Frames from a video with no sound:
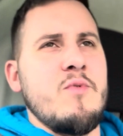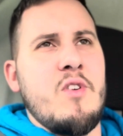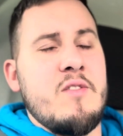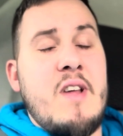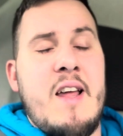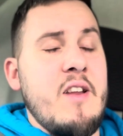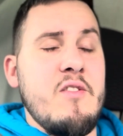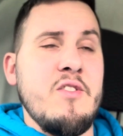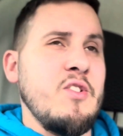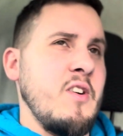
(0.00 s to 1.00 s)
We've got to add a load of
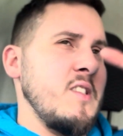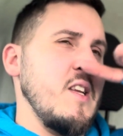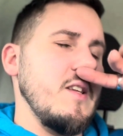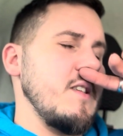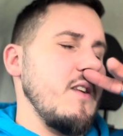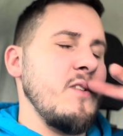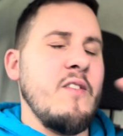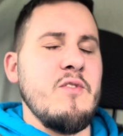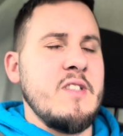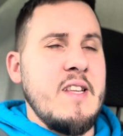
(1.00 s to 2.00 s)
new sockets in, etc.
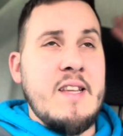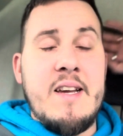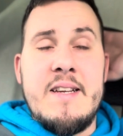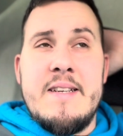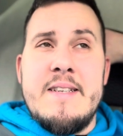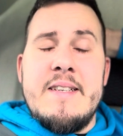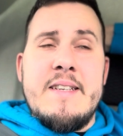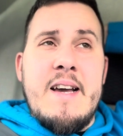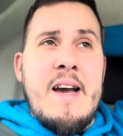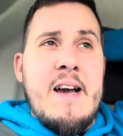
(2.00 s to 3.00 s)
I've already said
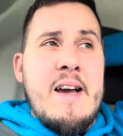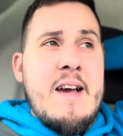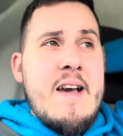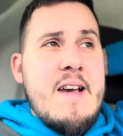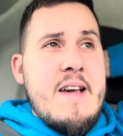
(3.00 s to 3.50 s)
that.